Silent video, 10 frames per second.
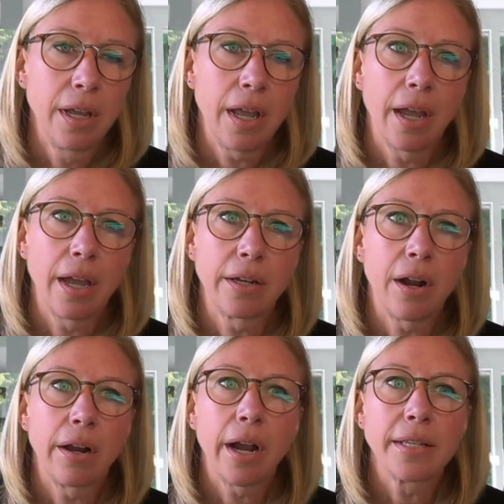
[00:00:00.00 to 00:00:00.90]
And
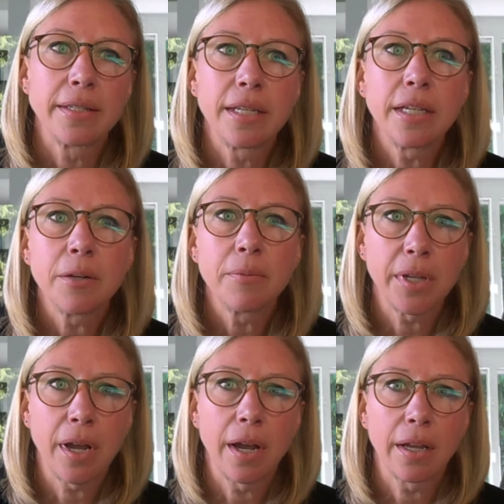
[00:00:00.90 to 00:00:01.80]
our idea
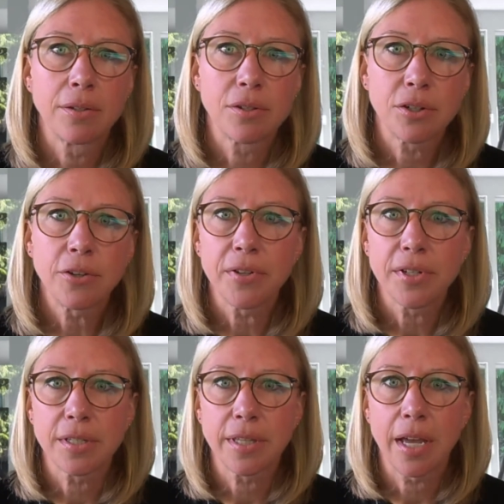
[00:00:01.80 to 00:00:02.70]
behind
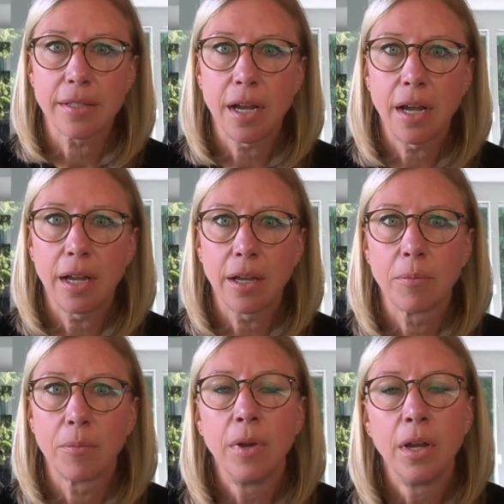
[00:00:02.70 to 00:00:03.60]
Surface at that
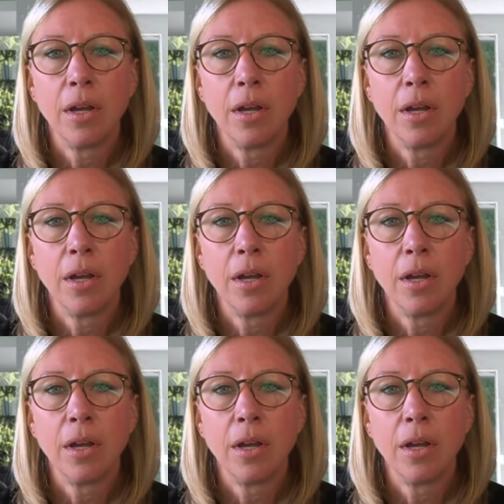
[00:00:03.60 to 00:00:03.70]
time